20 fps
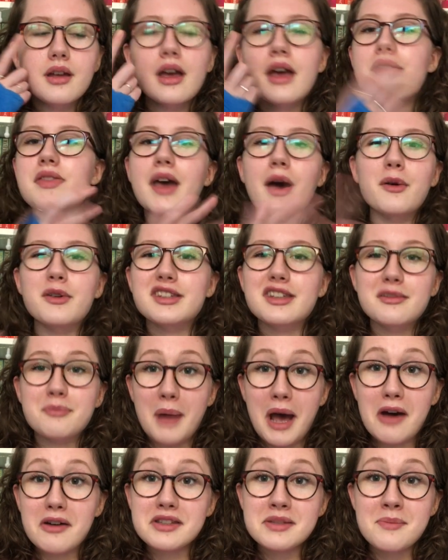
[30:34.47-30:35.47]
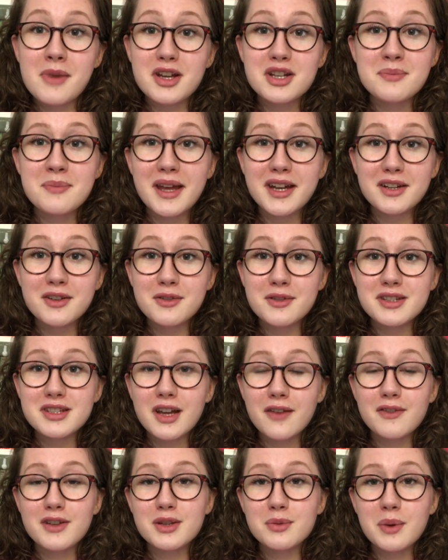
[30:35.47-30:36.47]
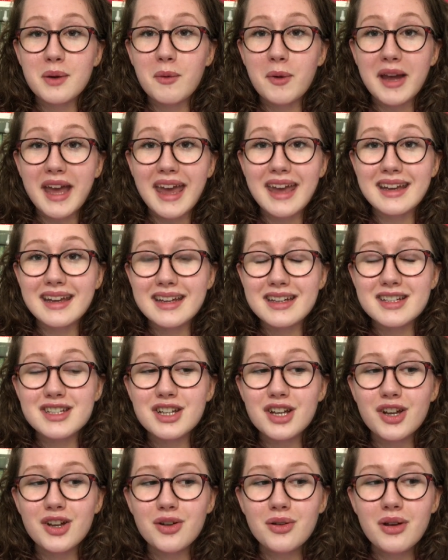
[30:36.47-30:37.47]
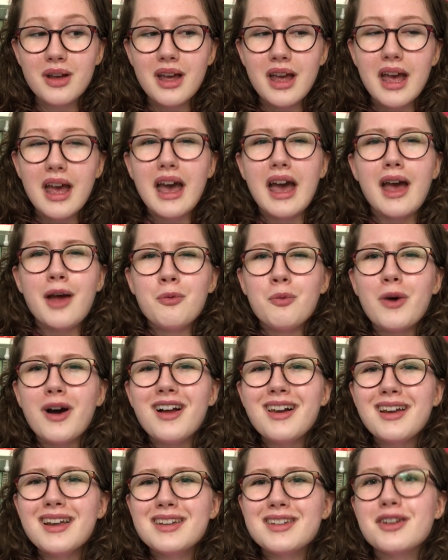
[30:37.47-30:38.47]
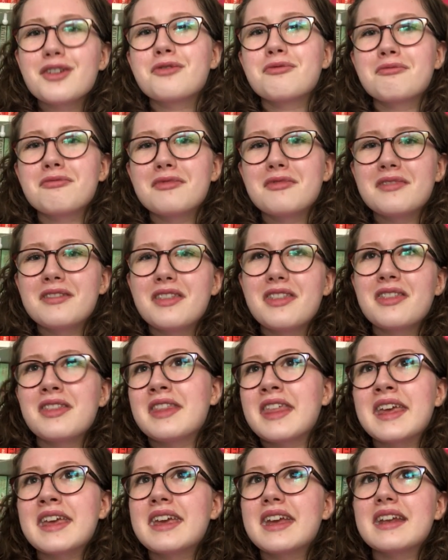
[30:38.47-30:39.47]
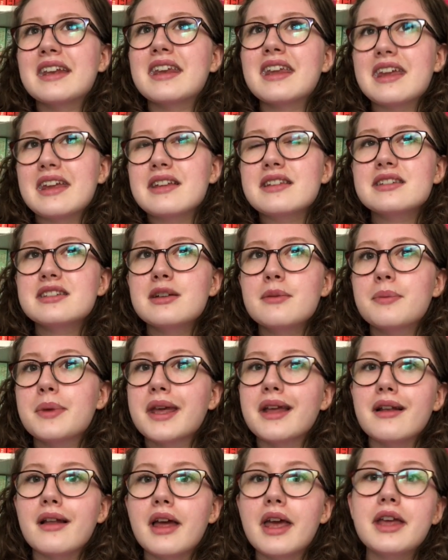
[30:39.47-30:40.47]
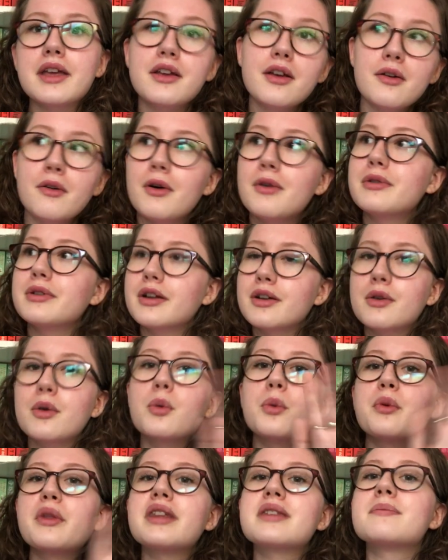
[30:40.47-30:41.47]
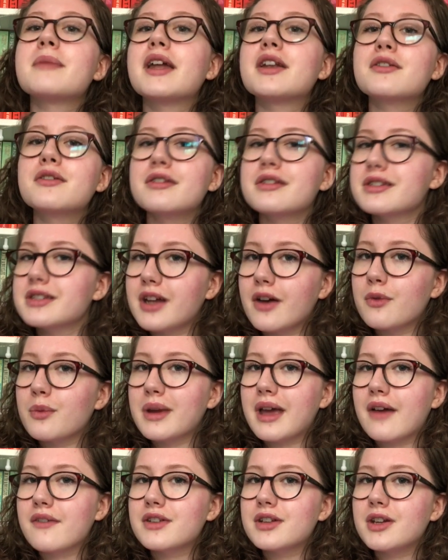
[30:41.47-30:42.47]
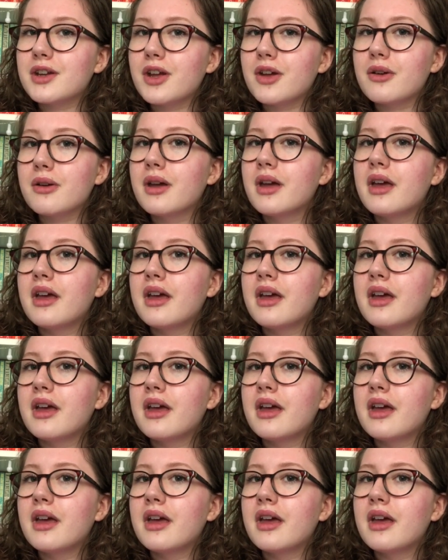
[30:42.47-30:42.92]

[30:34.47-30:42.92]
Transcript: and that was about as much medical stuff as we were getting into. And while I don't think it needs to be like, oh, look at all this medical stuff we have to do,